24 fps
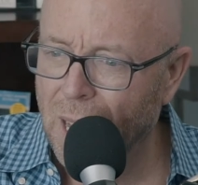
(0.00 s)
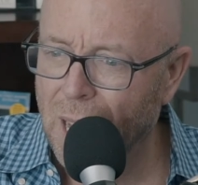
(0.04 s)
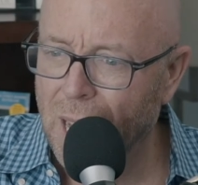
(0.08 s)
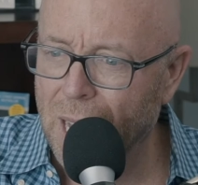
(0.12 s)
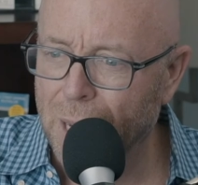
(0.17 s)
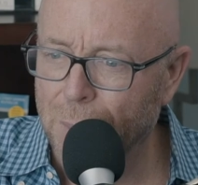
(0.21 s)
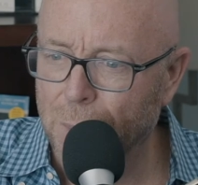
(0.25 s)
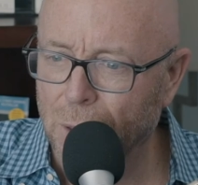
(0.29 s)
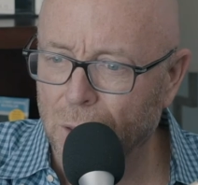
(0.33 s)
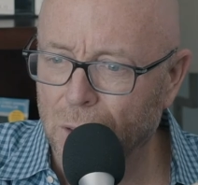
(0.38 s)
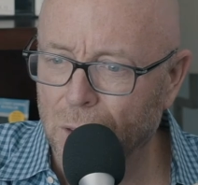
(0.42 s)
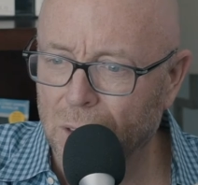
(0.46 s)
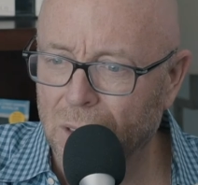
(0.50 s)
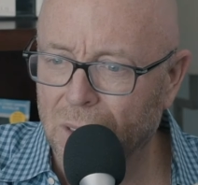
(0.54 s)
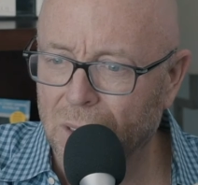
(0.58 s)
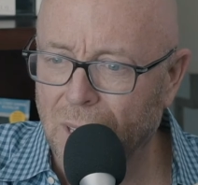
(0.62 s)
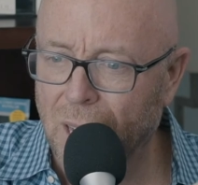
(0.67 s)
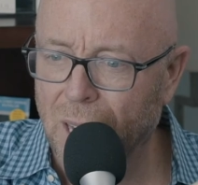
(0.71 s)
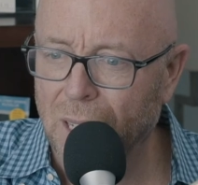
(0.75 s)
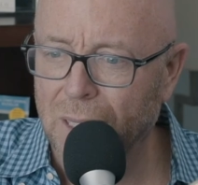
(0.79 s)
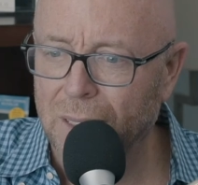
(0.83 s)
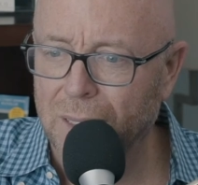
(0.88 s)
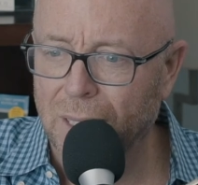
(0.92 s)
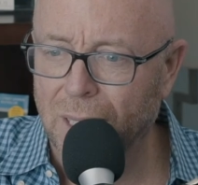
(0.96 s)
Admiral
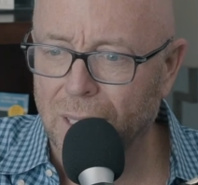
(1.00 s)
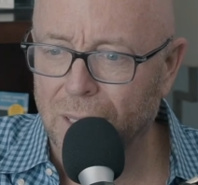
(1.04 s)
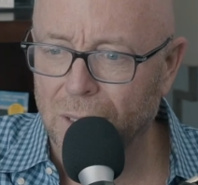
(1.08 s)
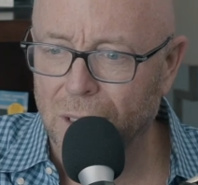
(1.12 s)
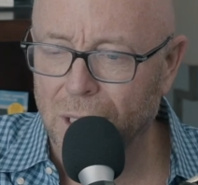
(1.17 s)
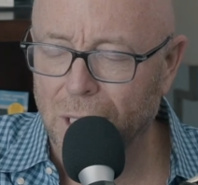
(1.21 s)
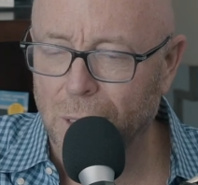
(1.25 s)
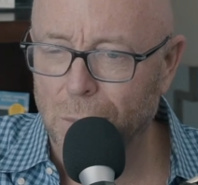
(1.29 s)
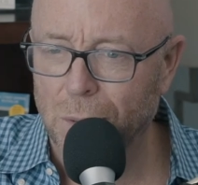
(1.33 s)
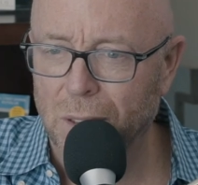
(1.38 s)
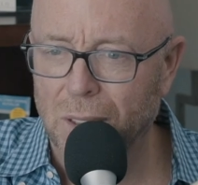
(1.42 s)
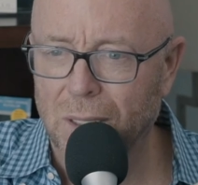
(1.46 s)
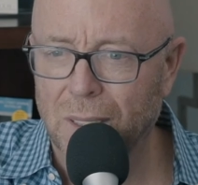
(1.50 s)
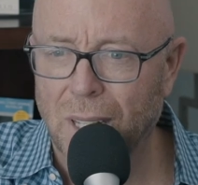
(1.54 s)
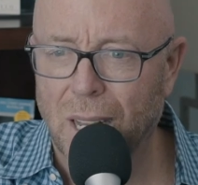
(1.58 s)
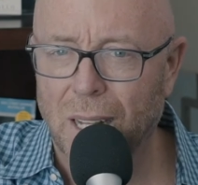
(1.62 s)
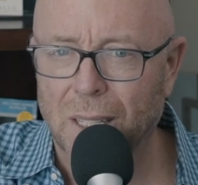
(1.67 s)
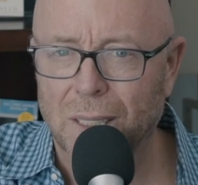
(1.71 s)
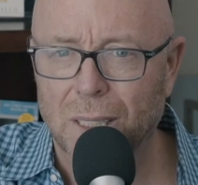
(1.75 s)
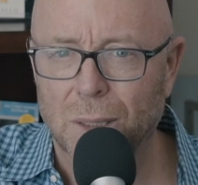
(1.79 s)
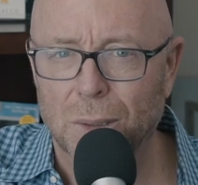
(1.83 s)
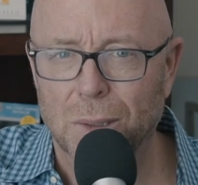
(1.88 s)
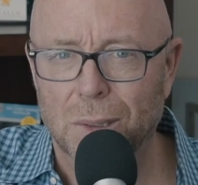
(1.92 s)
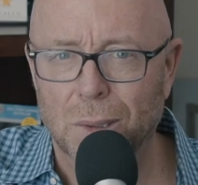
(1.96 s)
Stockdale, James
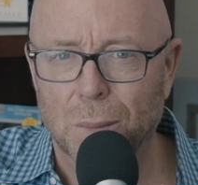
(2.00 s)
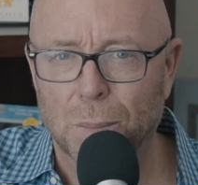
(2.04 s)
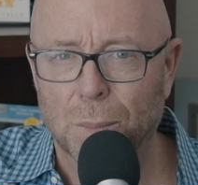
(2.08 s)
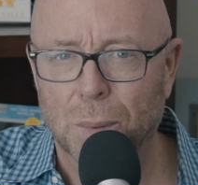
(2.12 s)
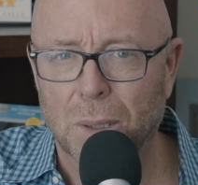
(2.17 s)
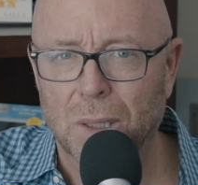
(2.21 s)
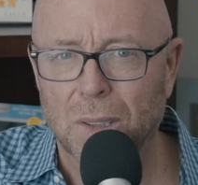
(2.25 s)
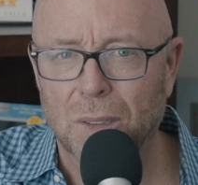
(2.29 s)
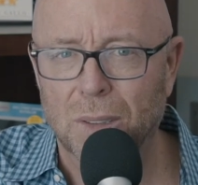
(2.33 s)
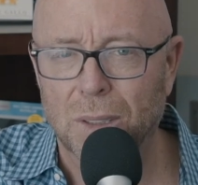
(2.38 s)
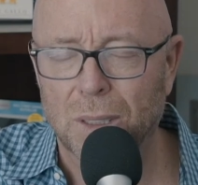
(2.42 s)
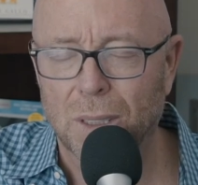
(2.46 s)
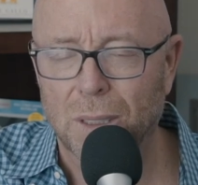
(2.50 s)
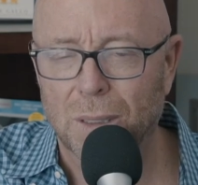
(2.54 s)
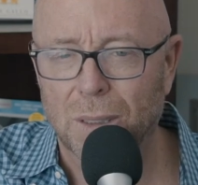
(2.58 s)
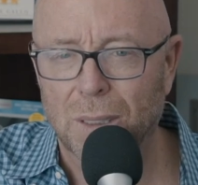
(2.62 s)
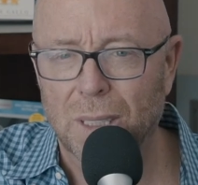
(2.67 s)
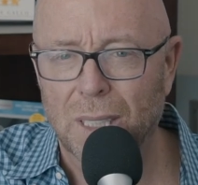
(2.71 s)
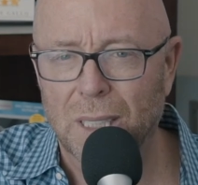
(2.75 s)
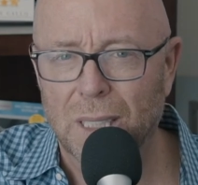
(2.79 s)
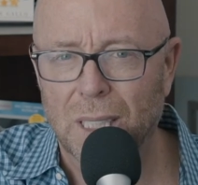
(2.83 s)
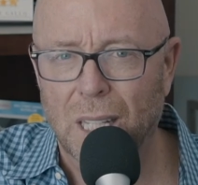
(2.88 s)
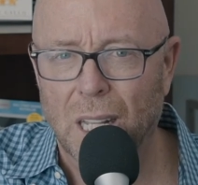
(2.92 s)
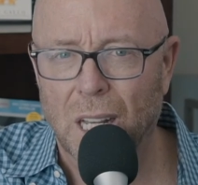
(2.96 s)
Stockdale, was a prisoner
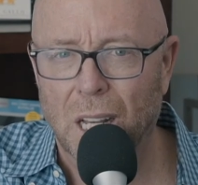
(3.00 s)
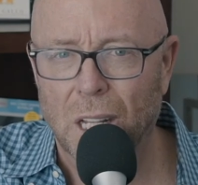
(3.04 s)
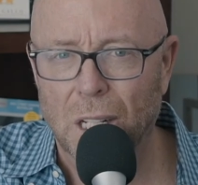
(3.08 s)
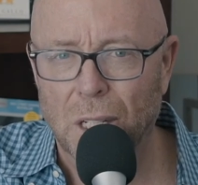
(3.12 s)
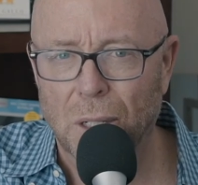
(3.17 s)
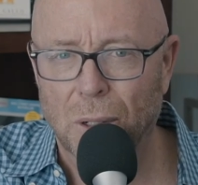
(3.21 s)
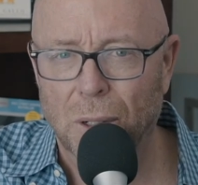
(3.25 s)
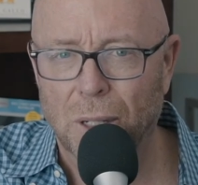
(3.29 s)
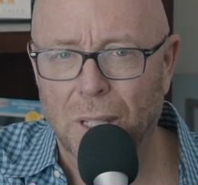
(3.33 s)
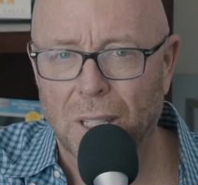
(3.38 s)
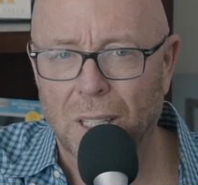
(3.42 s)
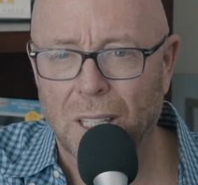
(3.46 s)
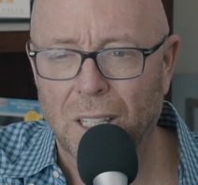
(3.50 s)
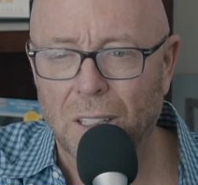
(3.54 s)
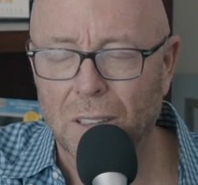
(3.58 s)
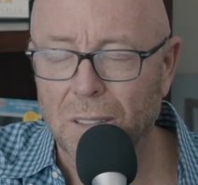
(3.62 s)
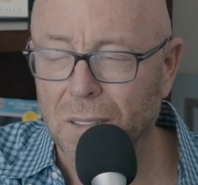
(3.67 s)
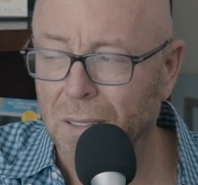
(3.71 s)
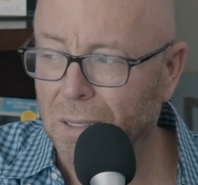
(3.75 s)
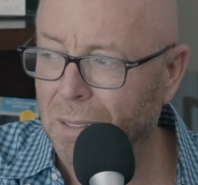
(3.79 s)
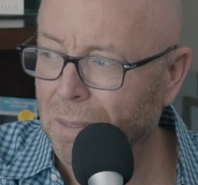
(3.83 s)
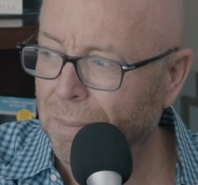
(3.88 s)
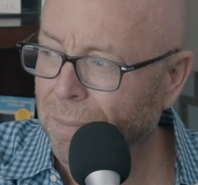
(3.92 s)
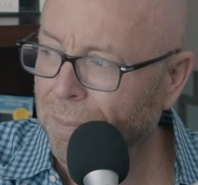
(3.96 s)
in the Hanoi
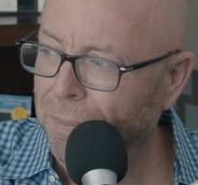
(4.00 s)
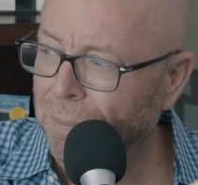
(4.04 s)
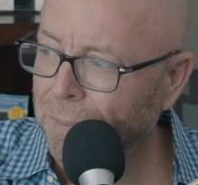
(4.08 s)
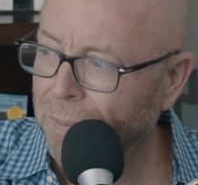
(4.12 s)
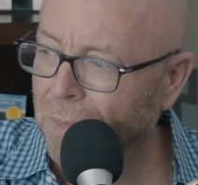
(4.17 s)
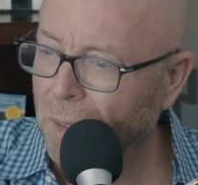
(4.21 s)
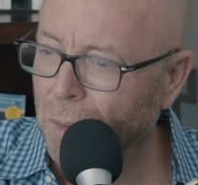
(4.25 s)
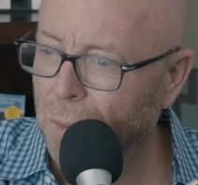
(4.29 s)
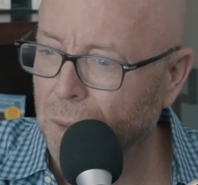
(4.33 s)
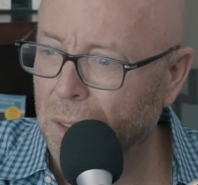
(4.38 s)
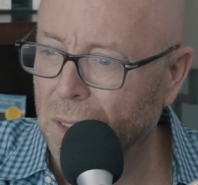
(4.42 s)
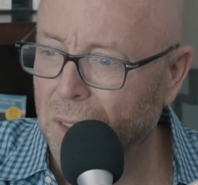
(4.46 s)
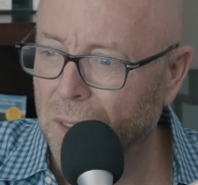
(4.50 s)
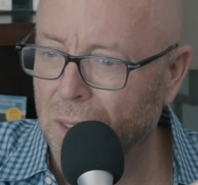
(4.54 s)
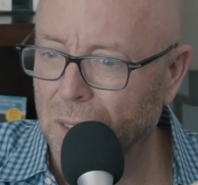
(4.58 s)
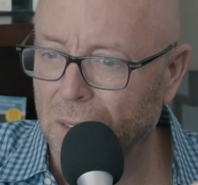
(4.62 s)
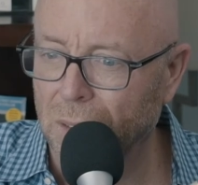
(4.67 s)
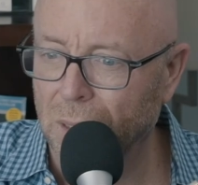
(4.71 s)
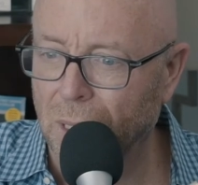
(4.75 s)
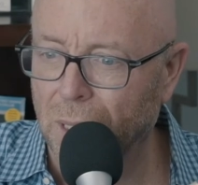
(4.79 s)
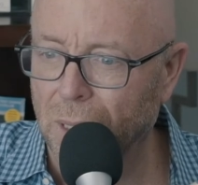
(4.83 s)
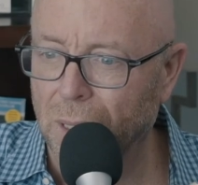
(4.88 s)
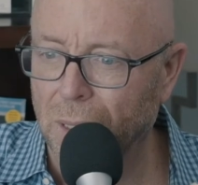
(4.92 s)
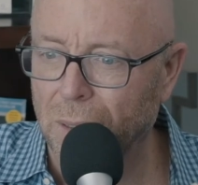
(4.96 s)
Hilton, which
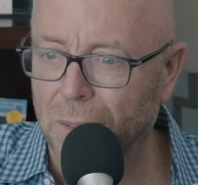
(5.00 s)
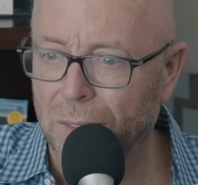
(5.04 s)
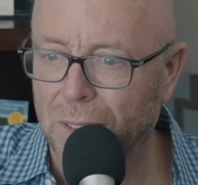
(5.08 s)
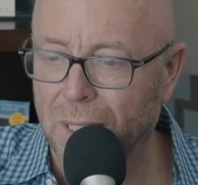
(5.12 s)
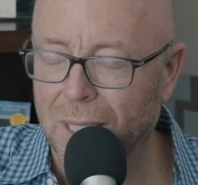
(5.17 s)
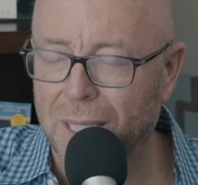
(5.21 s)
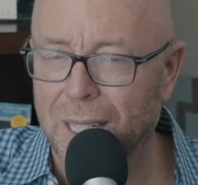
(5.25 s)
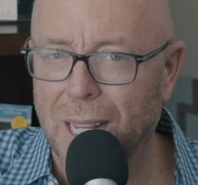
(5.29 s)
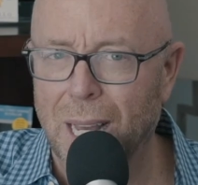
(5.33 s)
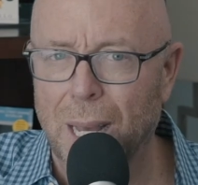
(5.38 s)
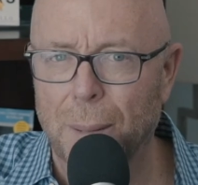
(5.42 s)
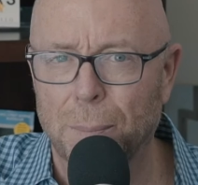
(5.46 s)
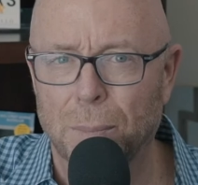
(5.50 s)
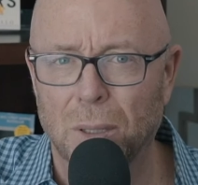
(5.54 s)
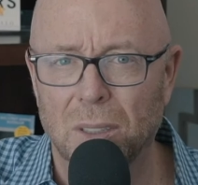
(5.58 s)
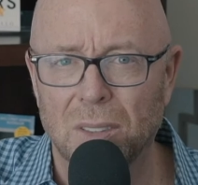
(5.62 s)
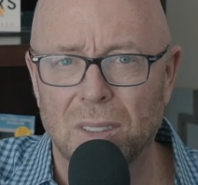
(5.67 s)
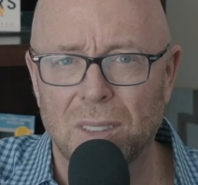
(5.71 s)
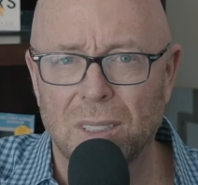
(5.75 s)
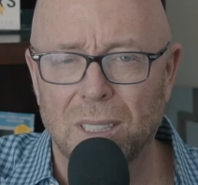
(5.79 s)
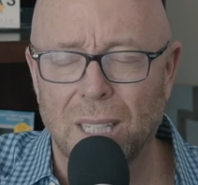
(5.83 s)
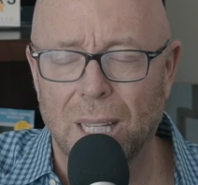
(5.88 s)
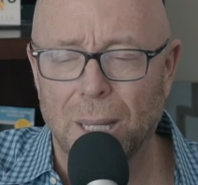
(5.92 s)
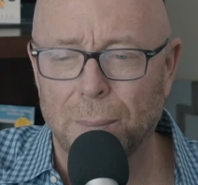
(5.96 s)
is a Vietnam
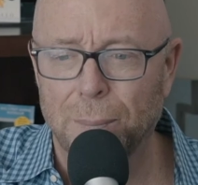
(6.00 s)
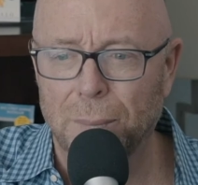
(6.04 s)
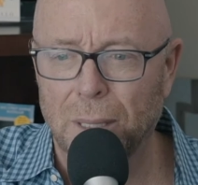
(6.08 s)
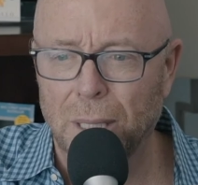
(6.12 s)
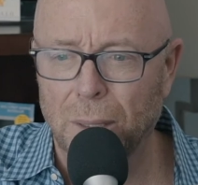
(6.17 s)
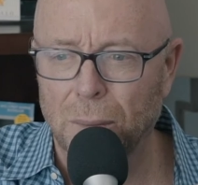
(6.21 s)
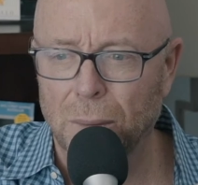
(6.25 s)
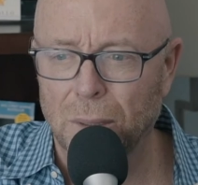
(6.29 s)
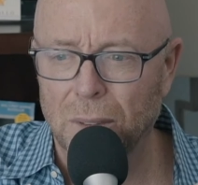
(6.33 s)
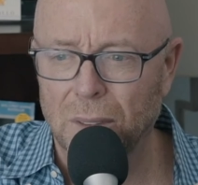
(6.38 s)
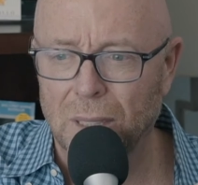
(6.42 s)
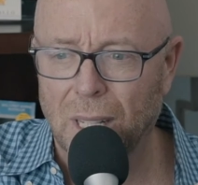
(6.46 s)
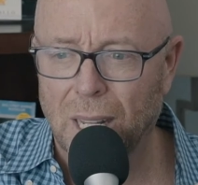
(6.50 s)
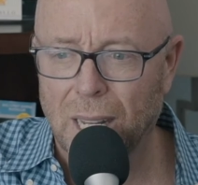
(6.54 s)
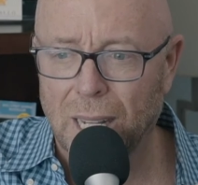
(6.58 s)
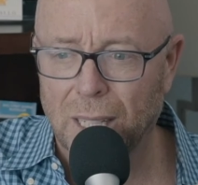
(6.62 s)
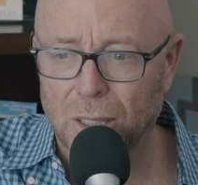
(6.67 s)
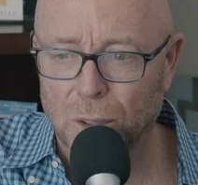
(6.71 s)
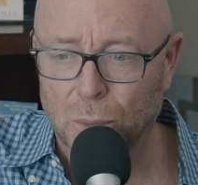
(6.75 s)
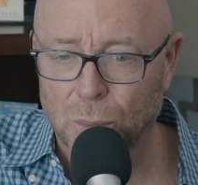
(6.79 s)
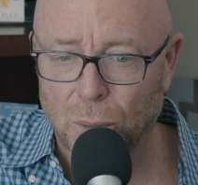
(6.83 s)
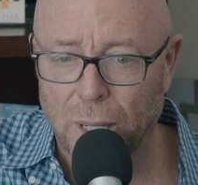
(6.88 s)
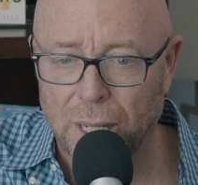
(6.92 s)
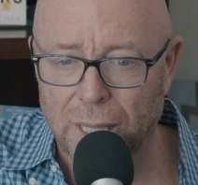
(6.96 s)
prison camp. He was the
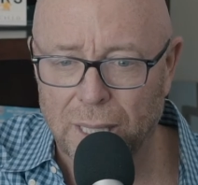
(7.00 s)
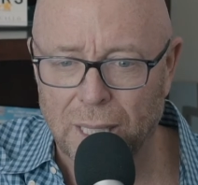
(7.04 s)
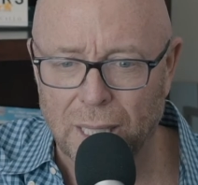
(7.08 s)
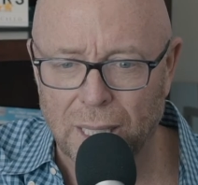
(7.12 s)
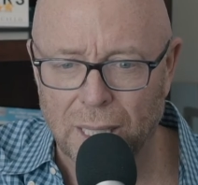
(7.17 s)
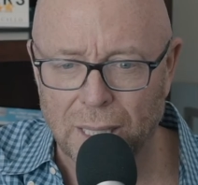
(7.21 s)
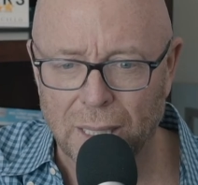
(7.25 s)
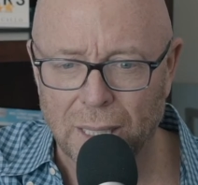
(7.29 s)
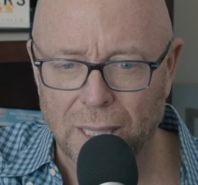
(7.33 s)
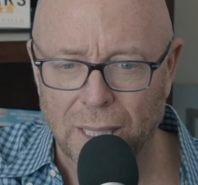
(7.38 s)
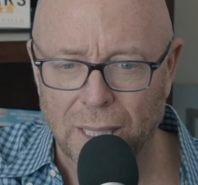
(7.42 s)
highest ranking